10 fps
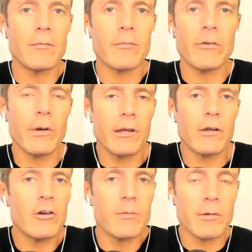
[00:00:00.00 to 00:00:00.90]
So I
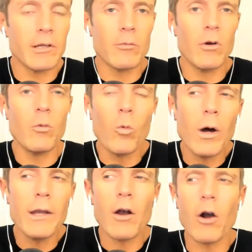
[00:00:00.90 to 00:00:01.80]
encourage you,
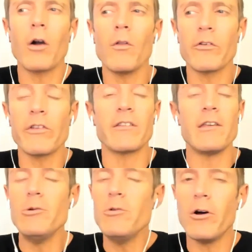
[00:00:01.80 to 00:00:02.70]
what are those things
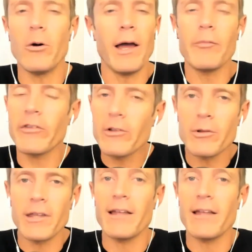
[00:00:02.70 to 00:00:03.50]
that absolutely,